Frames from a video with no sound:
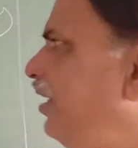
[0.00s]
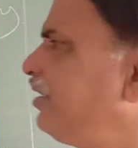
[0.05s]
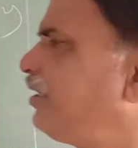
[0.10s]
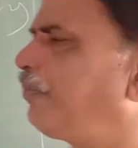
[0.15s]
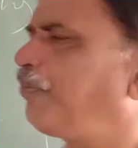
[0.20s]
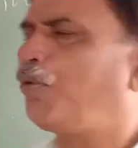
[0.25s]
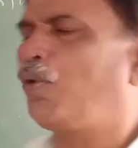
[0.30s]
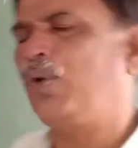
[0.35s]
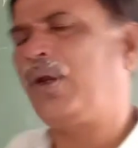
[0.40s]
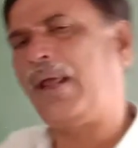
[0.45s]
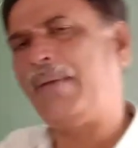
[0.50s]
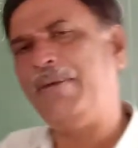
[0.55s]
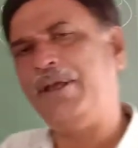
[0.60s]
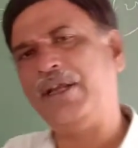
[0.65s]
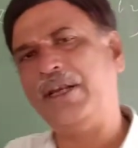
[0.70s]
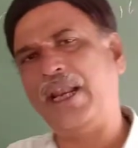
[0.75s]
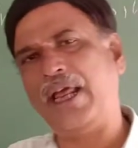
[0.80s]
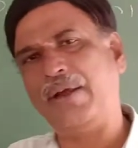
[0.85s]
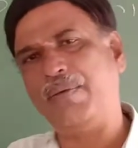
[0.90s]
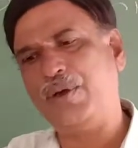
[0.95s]
a programming
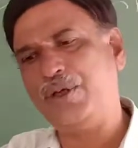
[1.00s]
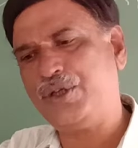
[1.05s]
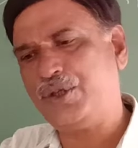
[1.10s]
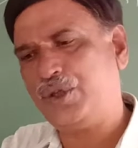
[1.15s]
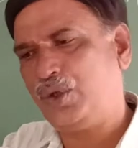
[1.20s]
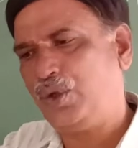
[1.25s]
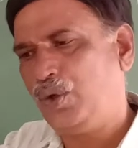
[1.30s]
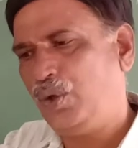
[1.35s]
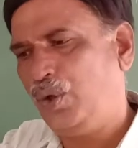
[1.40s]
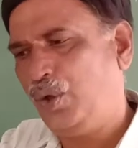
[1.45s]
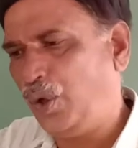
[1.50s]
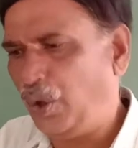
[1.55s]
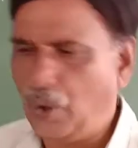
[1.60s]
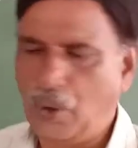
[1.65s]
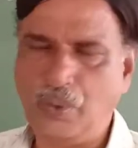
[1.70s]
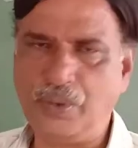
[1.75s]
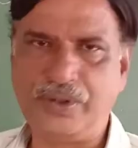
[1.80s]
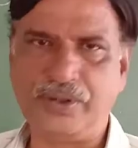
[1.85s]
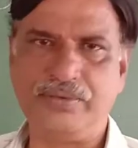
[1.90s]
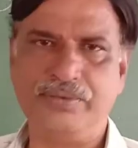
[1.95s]
language, no
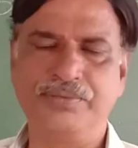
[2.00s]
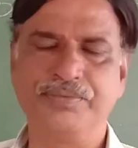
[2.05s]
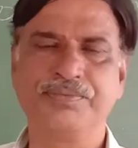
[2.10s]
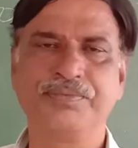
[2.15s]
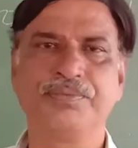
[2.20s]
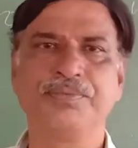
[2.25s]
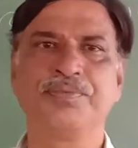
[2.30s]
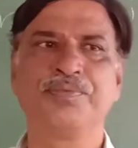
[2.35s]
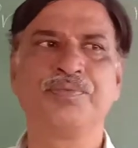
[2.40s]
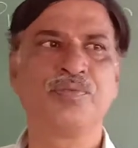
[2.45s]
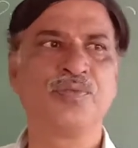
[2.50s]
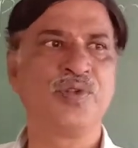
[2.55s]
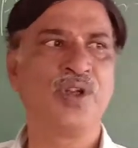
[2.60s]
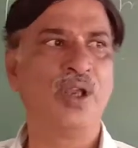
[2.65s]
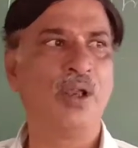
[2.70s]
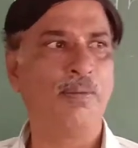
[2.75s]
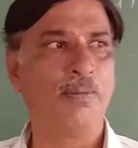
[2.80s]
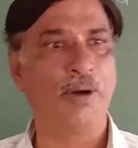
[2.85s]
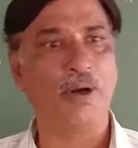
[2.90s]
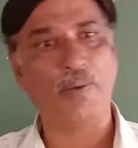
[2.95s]
doubt.
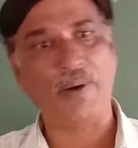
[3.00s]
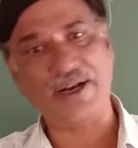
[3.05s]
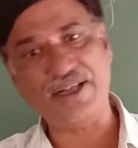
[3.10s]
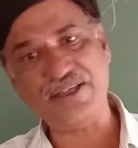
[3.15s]
But what is